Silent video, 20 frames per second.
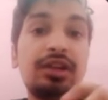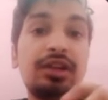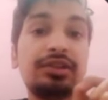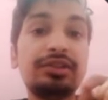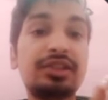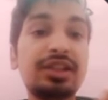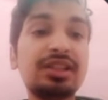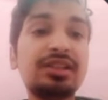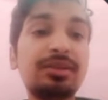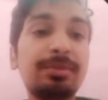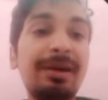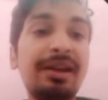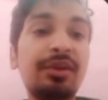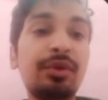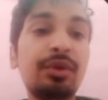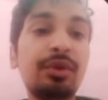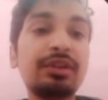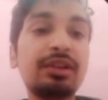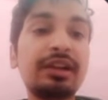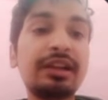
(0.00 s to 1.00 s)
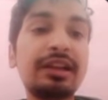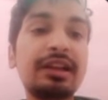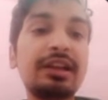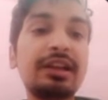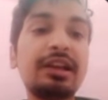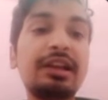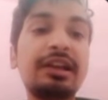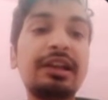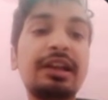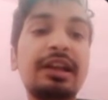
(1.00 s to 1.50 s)
Just by knowing the technical
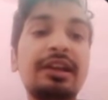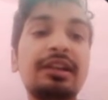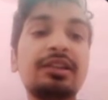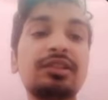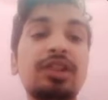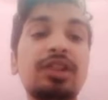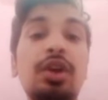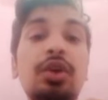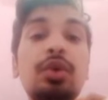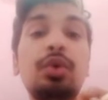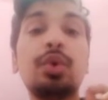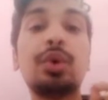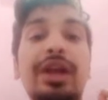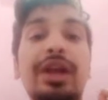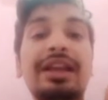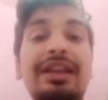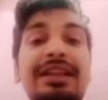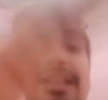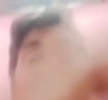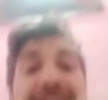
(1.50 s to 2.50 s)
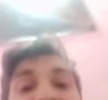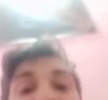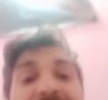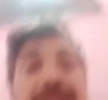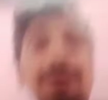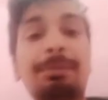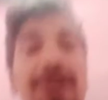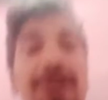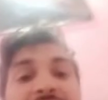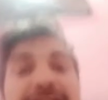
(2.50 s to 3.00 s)
indicators, you can easily
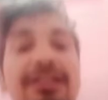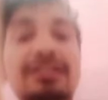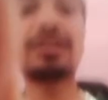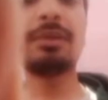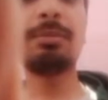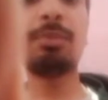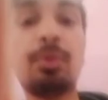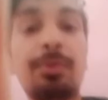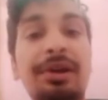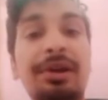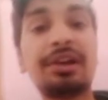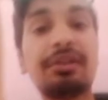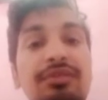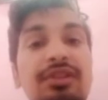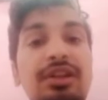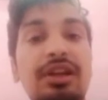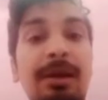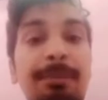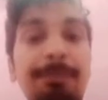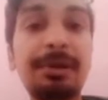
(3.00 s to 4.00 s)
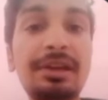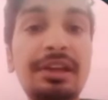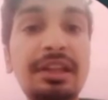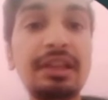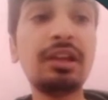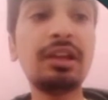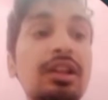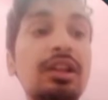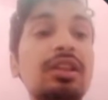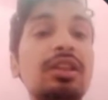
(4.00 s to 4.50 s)
predict the movement of the company,